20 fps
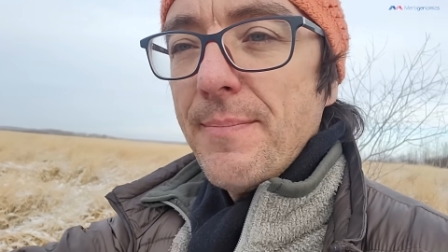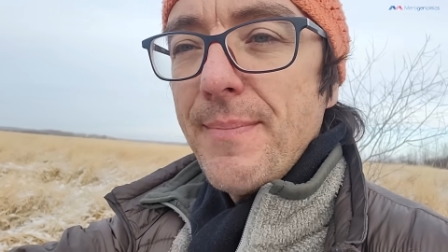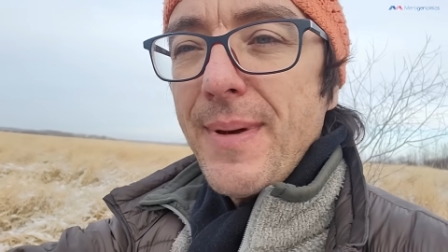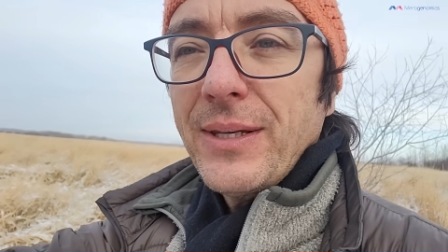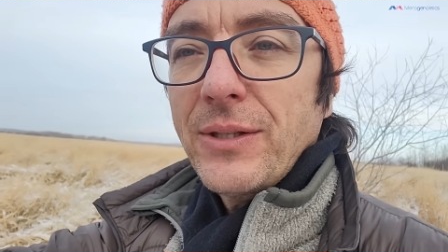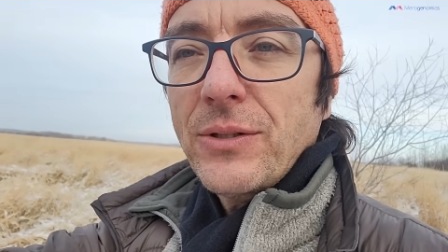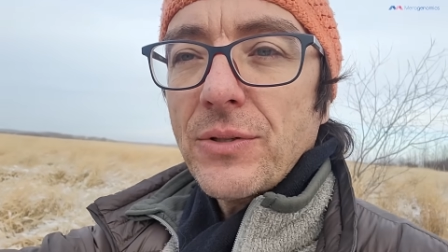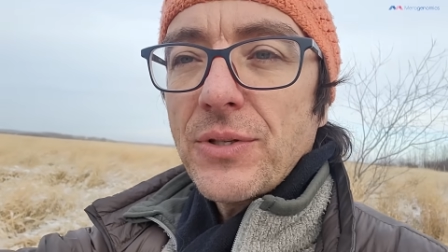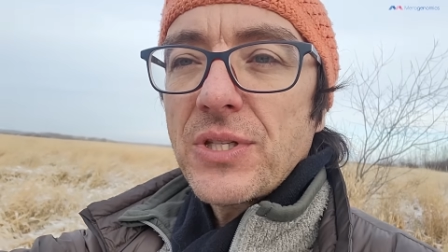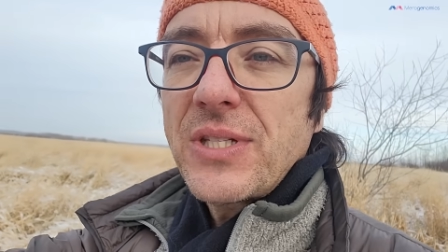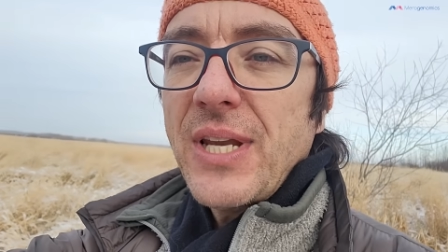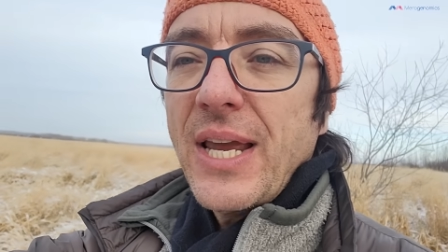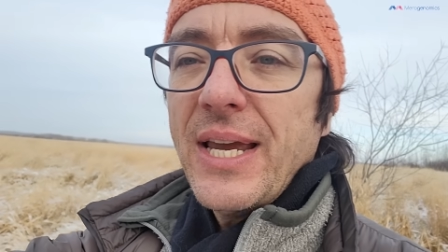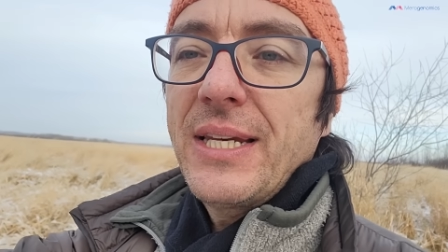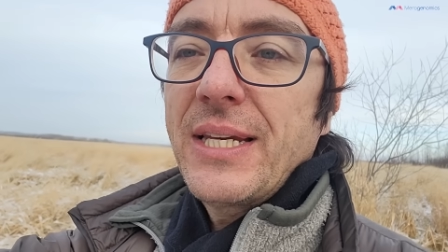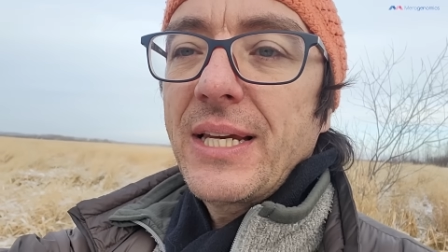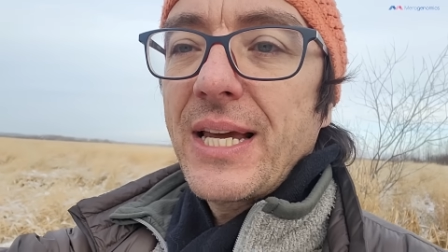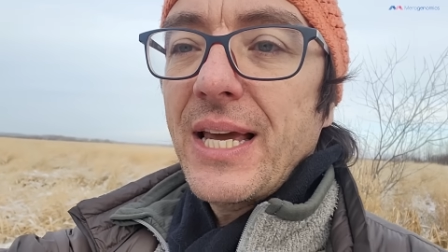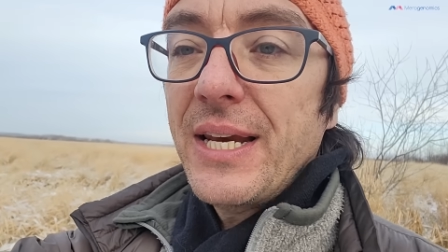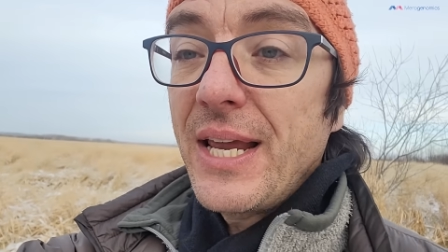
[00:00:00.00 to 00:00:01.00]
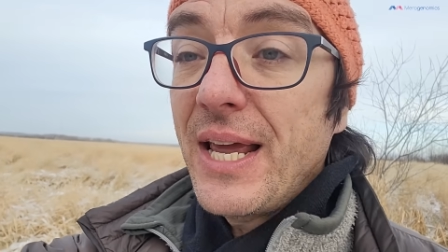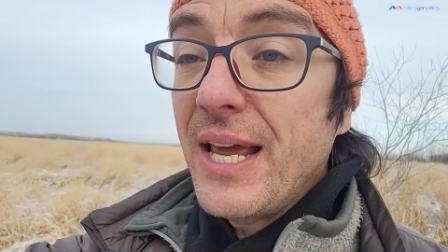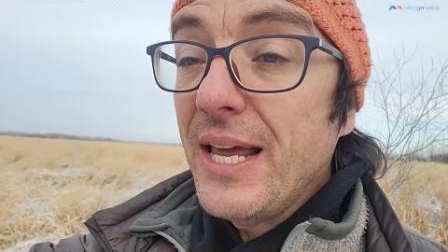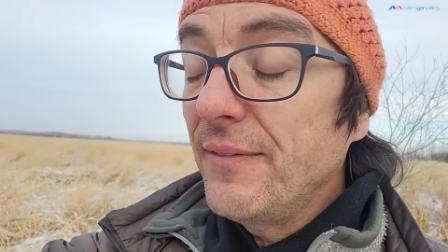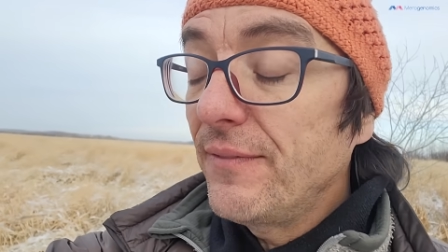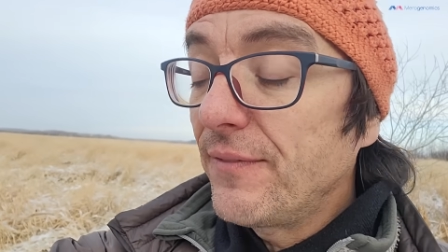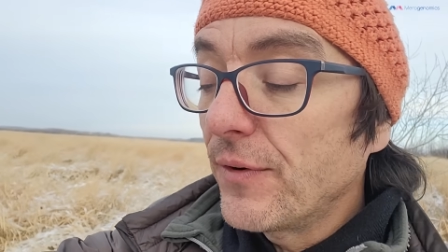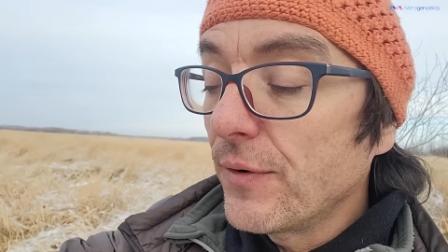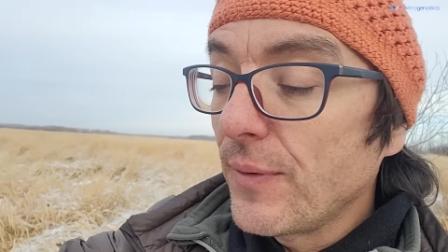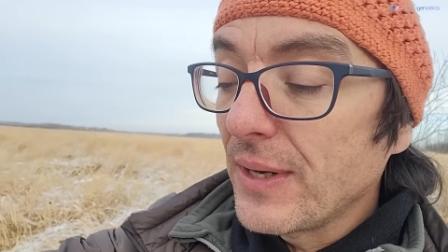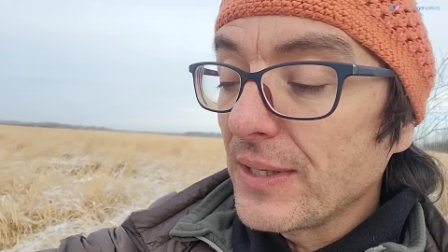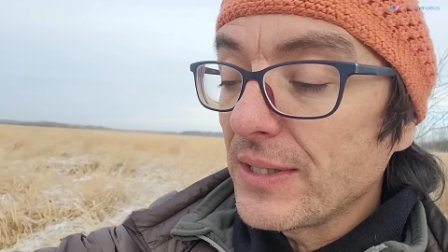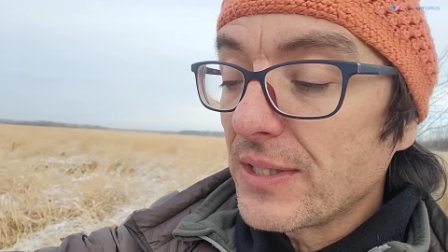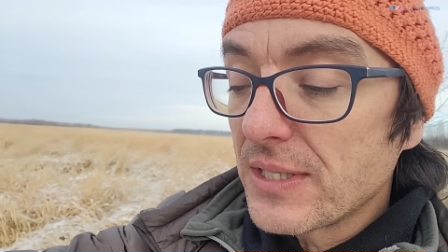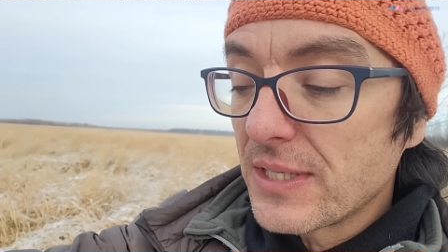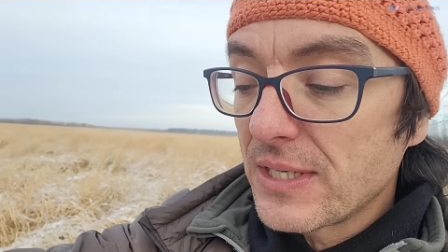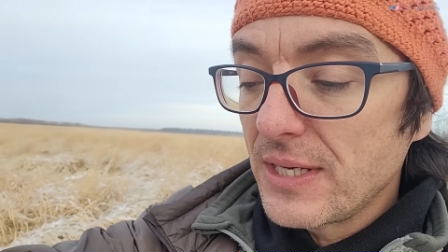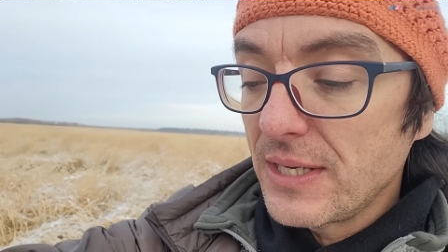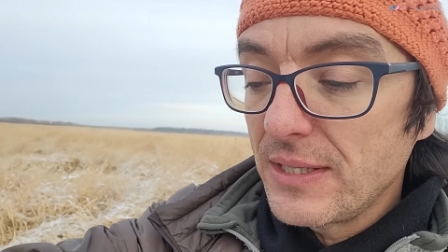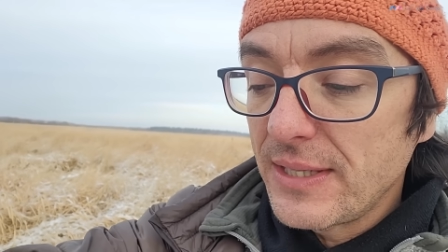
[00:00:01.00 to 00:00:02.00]
mental state can
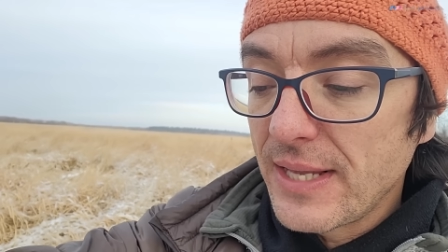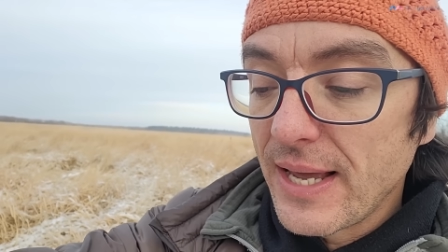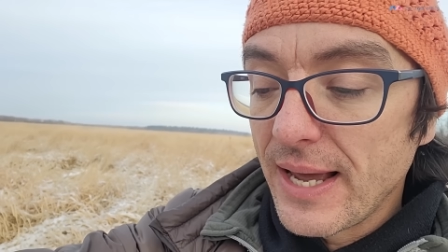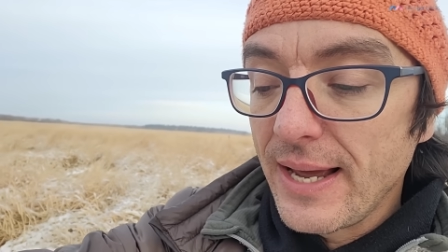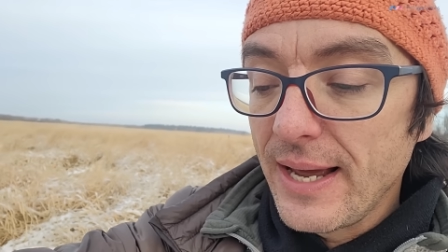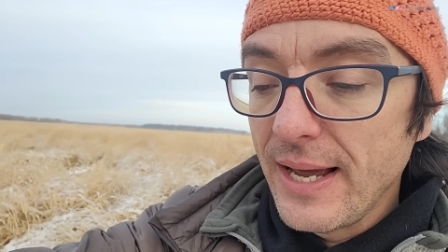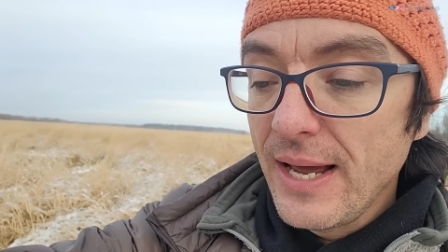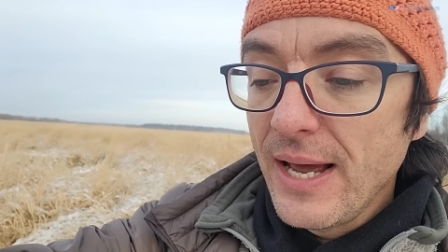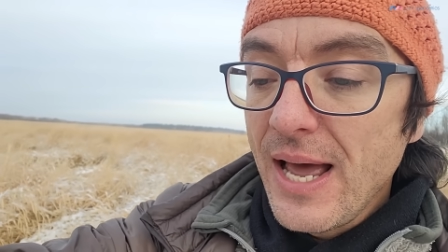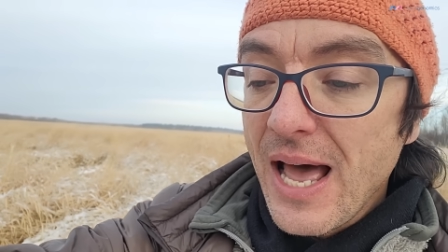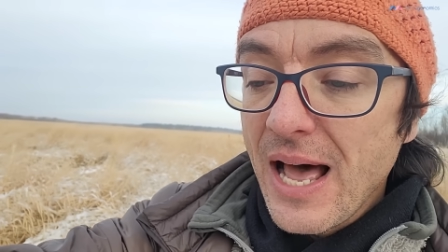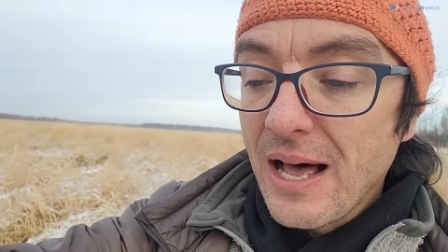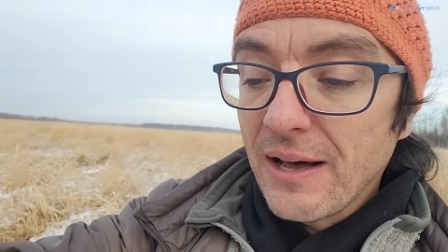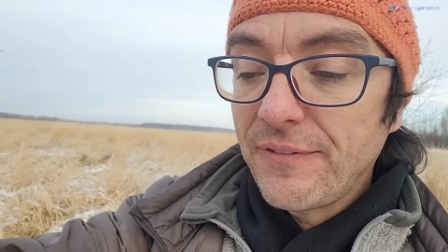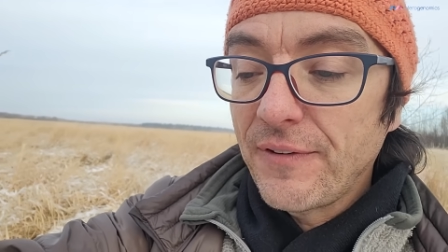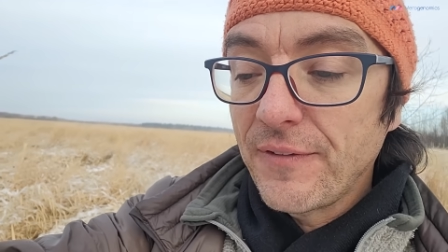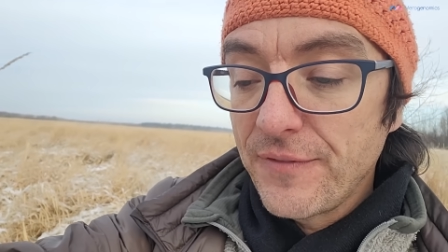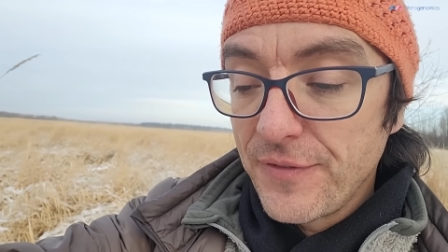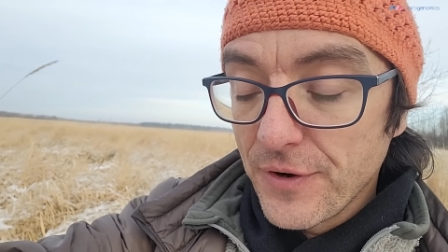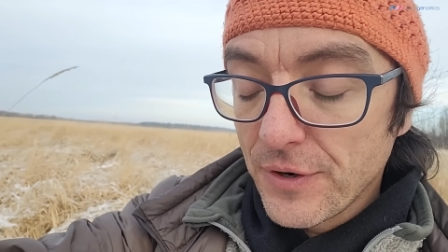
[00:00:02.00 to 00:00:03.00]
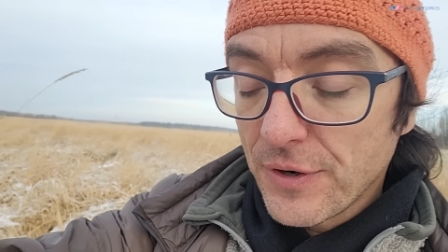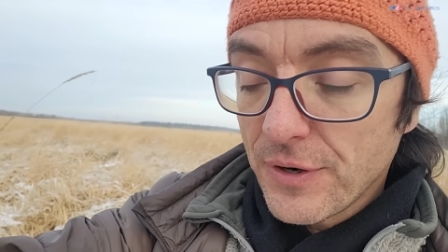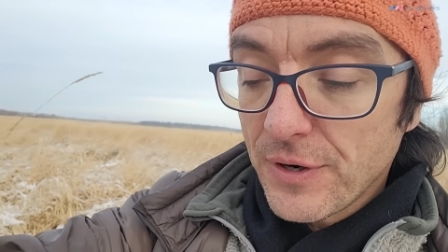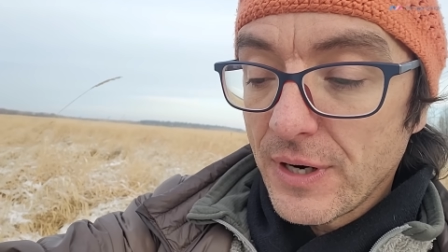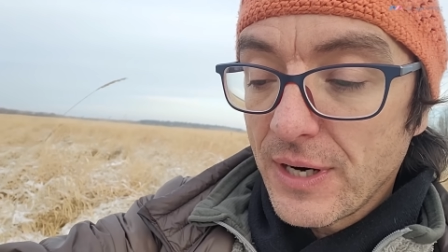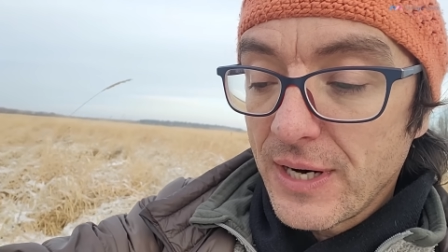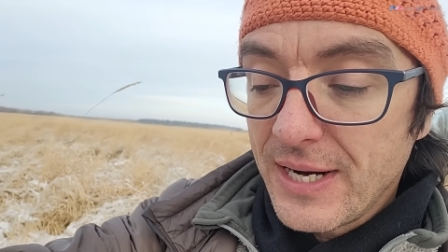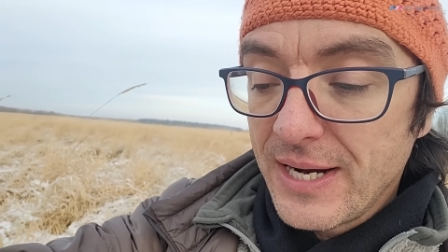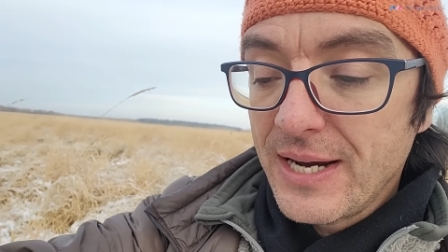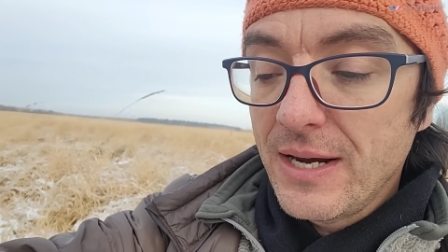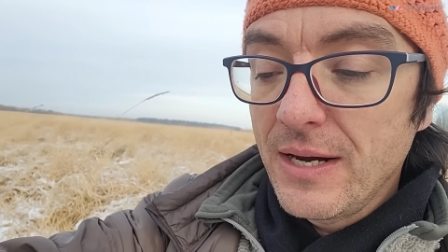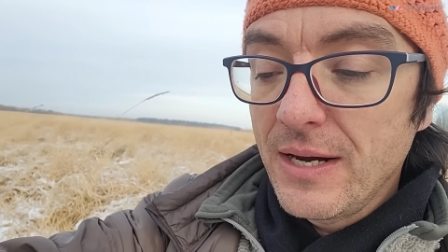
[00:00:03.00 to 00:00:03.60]
influence the health of your